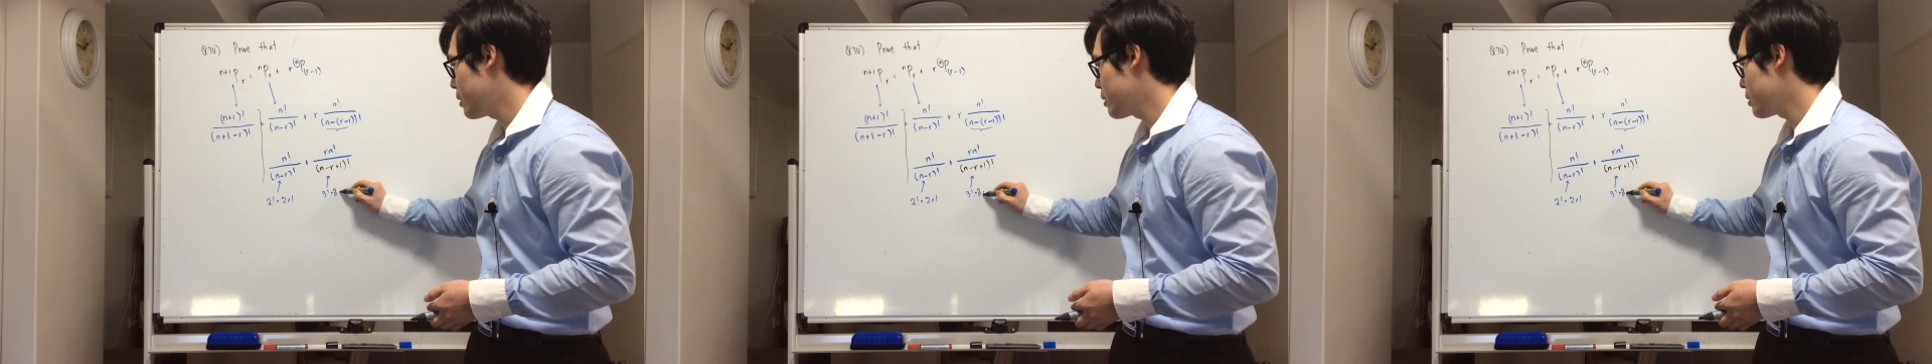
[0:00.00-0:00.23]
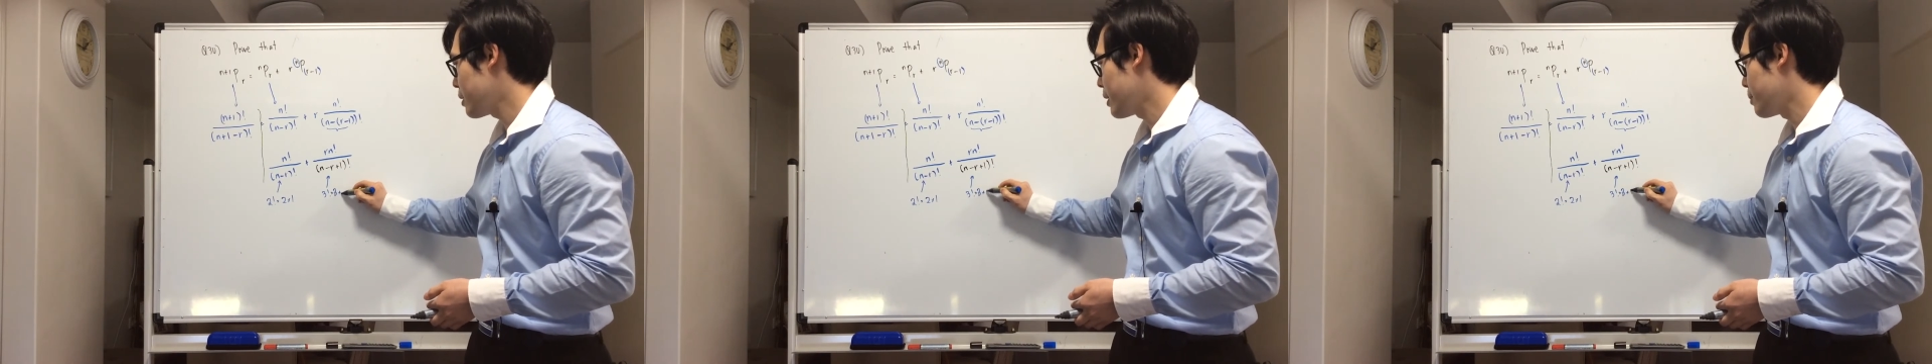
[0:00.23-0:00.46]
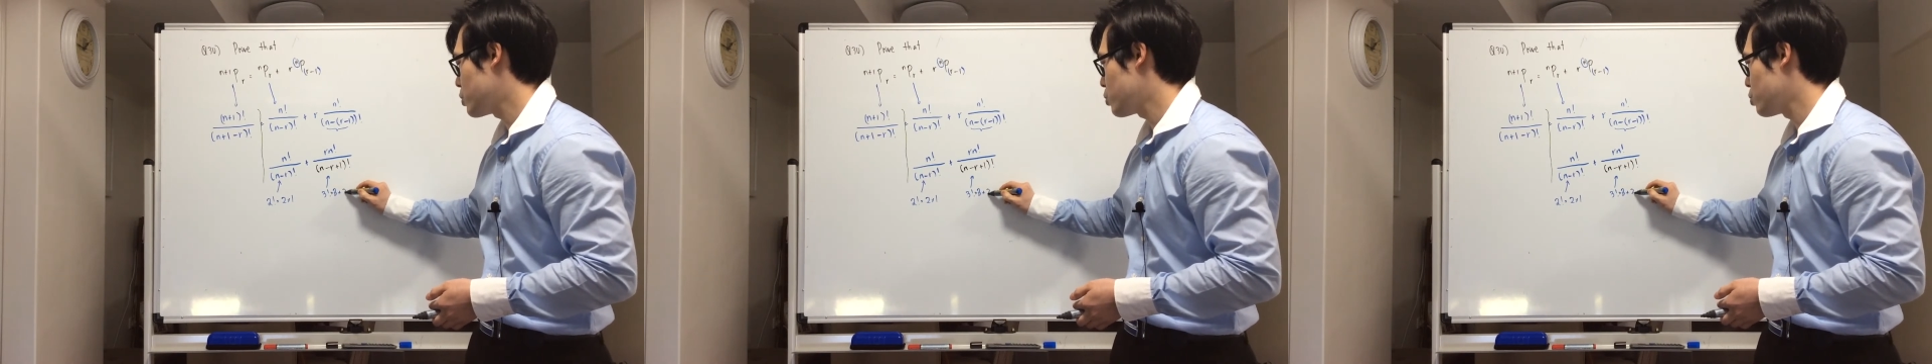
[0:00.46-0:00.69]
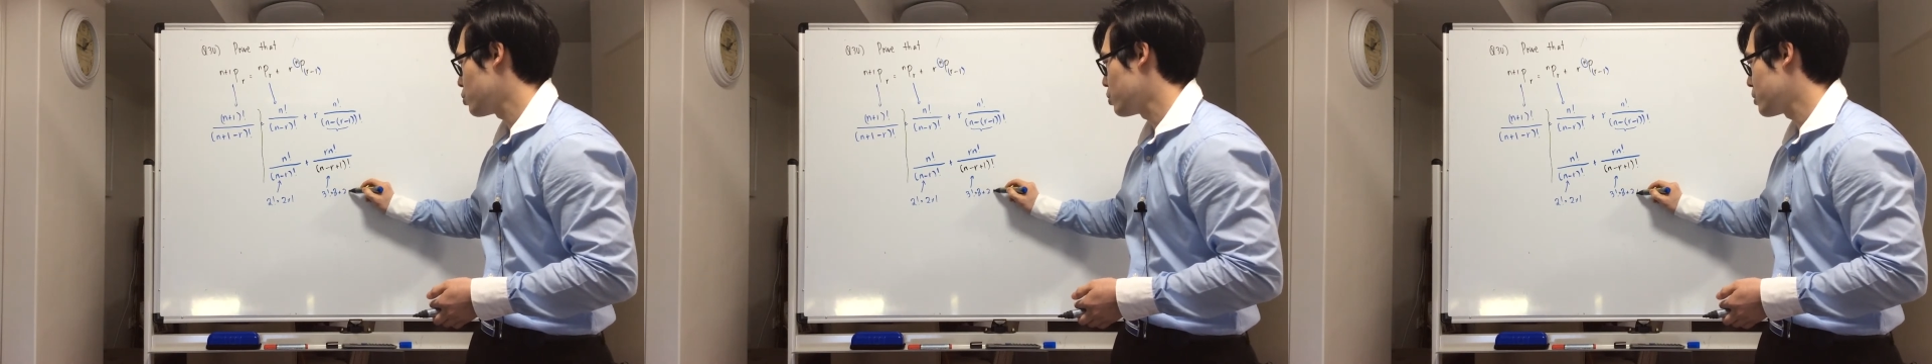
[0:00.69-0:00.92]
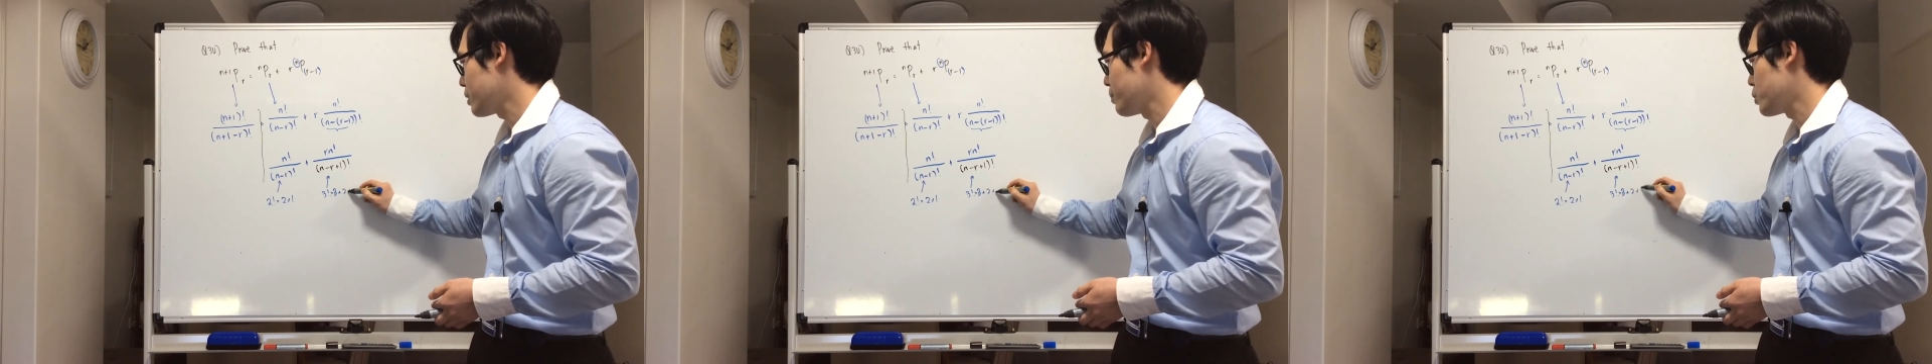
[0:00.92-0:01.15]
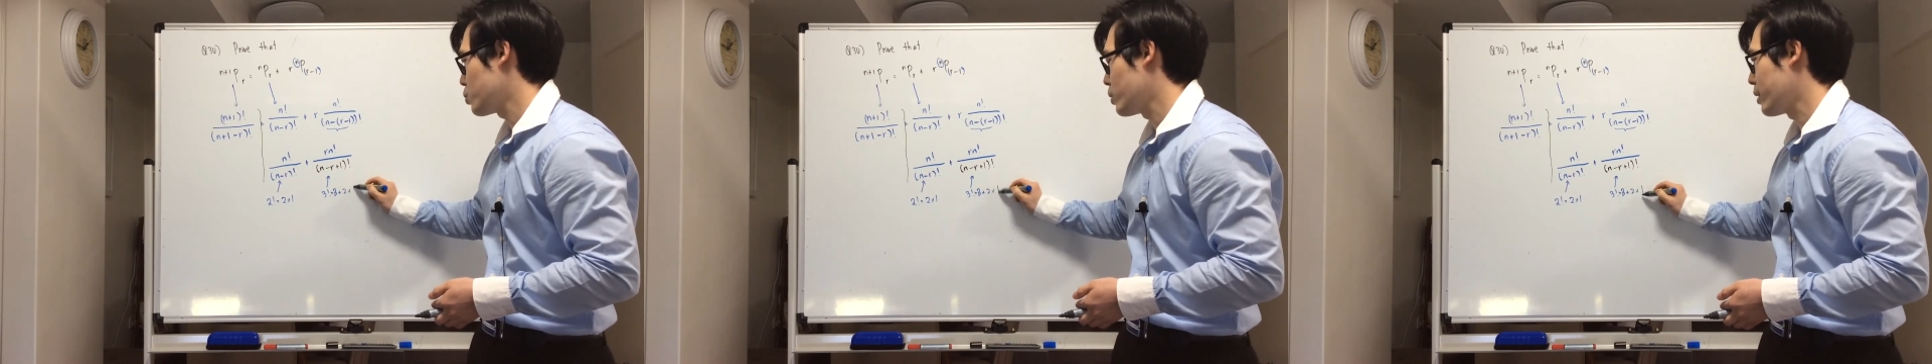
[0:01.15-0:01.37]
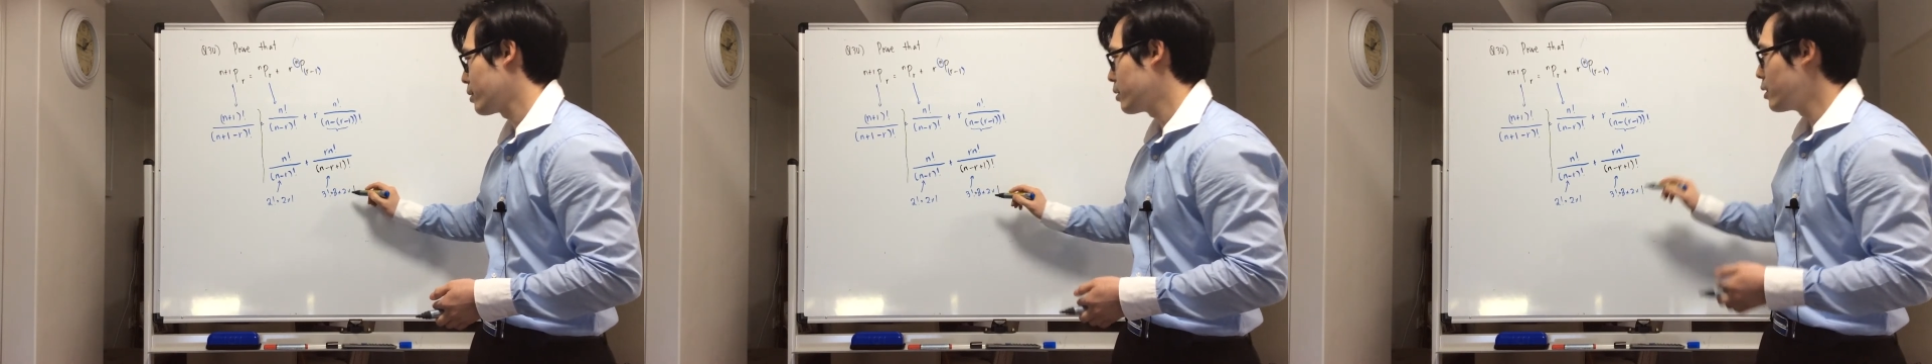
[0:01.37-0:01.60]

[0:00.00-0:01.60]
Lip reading: times 2 times 1.